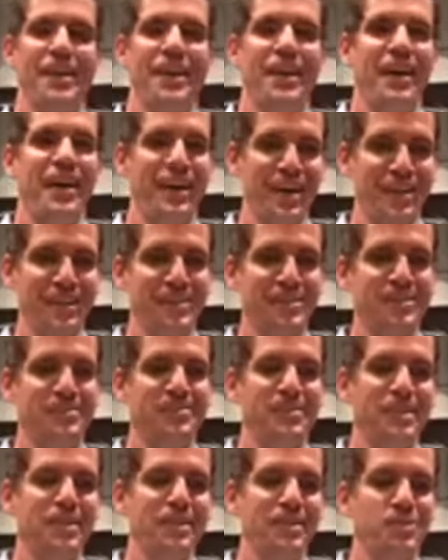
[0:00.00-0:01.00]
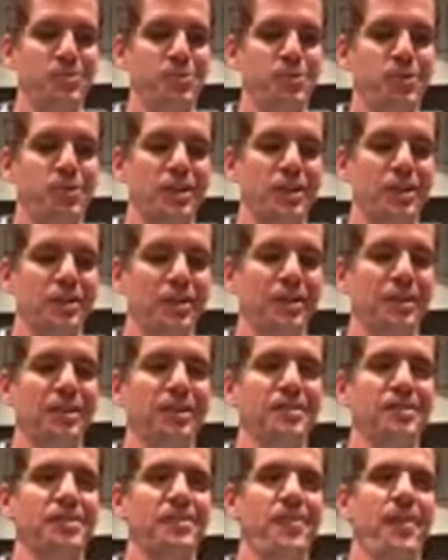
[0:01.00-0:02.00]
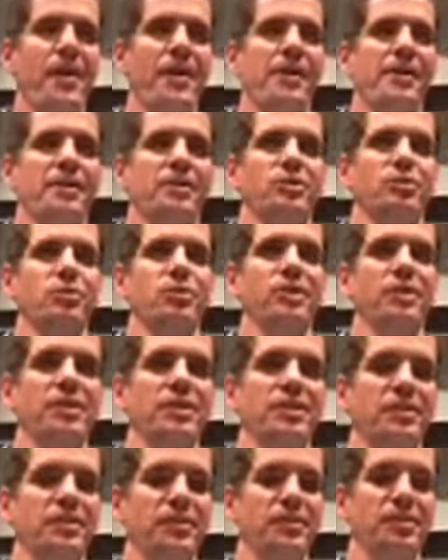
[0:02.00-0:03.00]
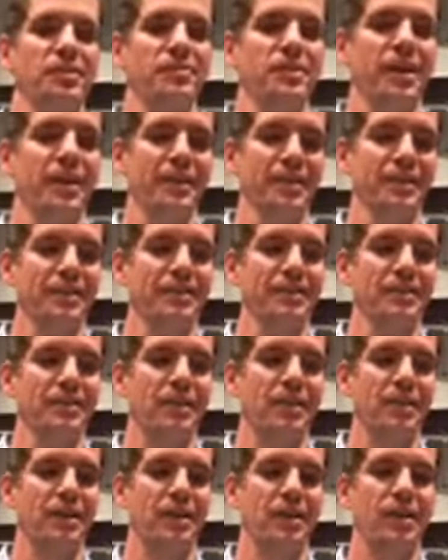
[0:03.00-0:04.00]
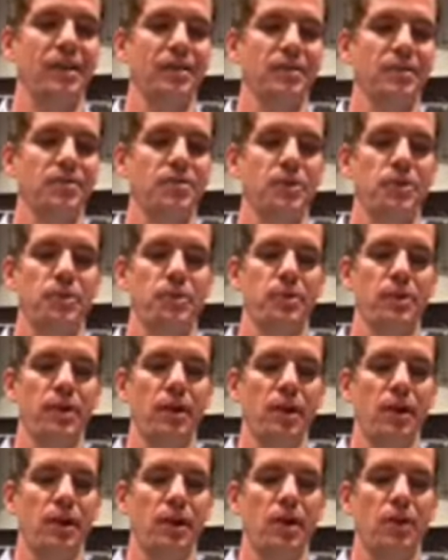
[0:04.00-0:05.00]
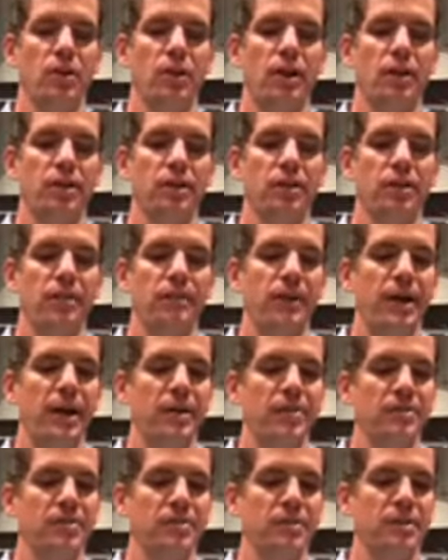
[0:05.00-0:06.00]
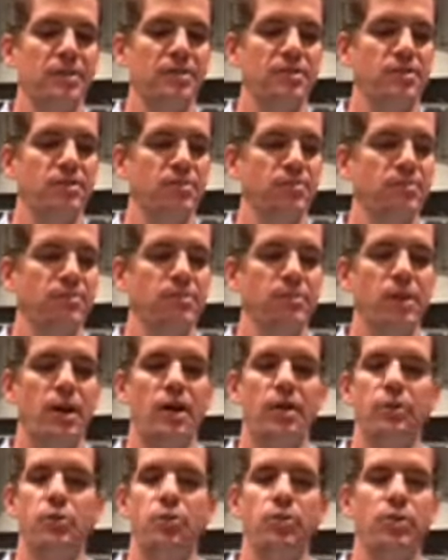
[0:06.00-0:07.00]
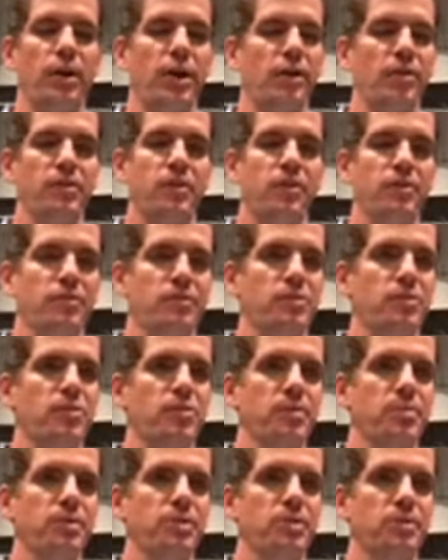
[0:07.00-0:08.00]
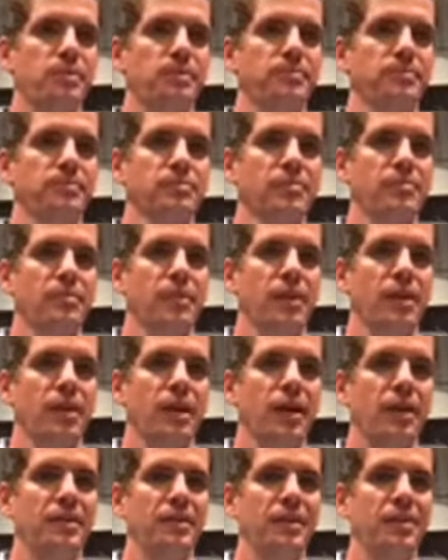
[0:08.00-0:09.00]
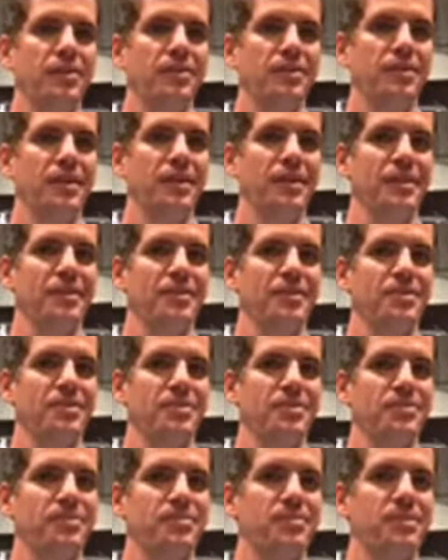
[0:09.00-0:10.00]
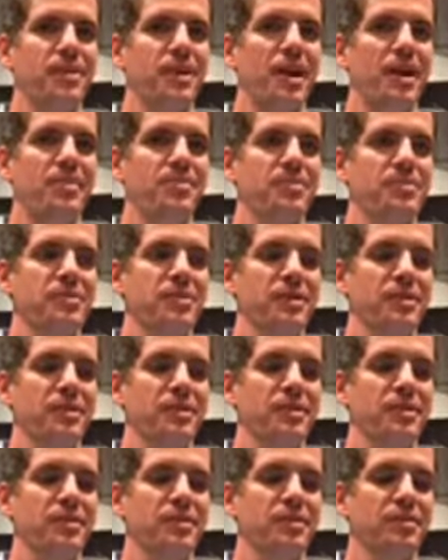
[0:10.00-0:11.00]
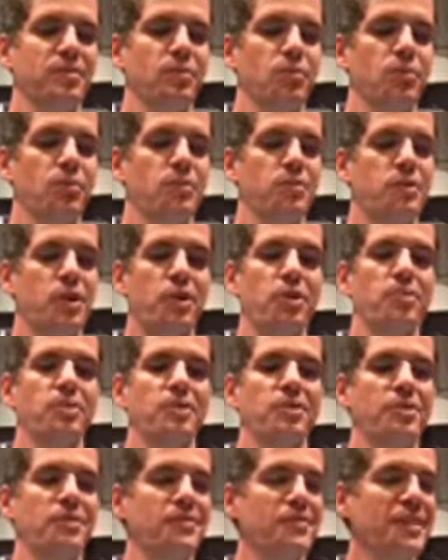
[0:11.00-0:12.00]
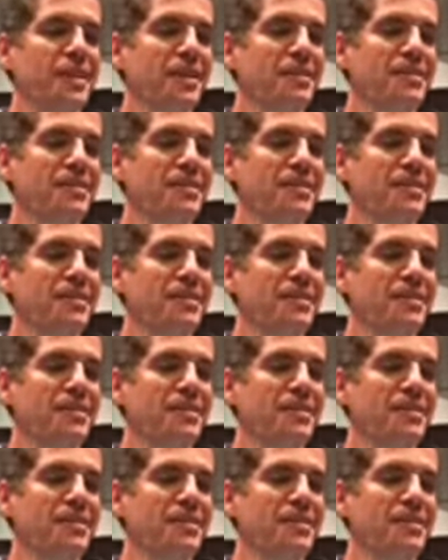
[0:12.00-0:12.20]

and because we're in the kingdom, we need to live like it. And so a lot of the advice, it's taught throughout all Scripture. And the other thing is perhaps uh, Solomon could have taken